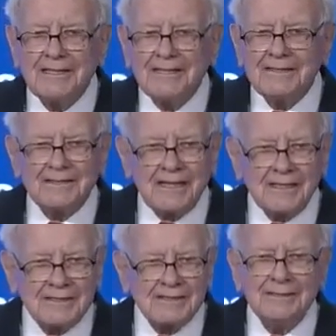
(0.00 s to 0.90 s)
the
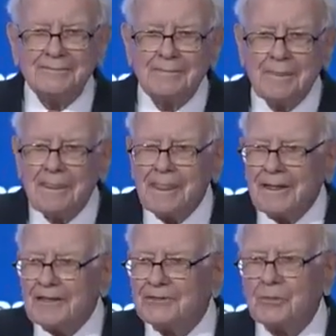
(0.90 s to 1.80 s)
test
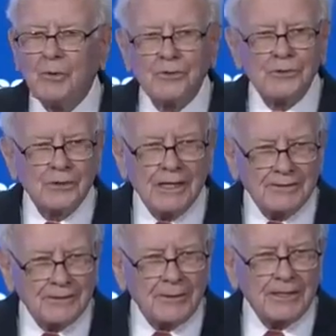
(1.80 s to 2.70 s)
isn't whether you
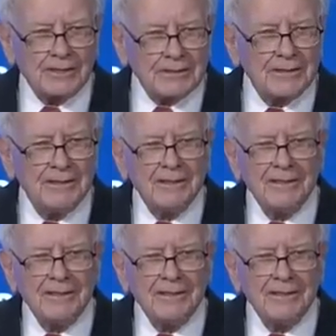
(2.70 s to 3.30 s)
get the greatest